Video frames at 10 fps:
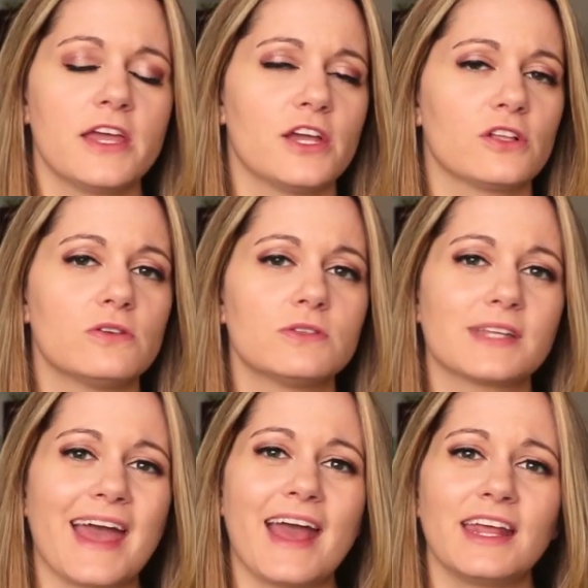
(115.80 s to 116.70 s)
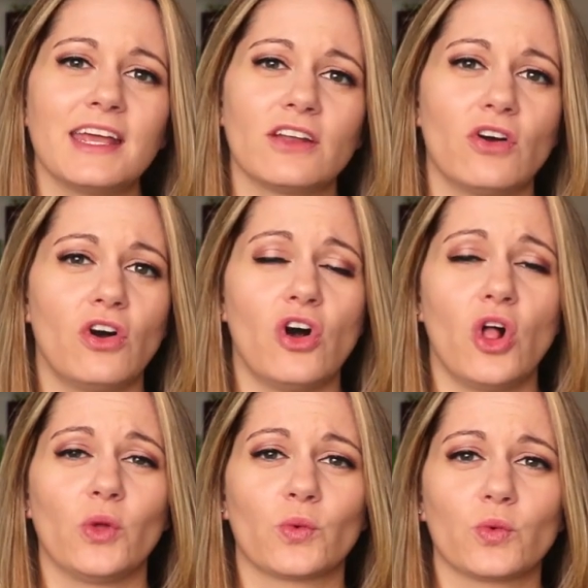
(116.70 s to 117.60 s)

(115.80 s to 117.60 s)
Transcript: He closed any and all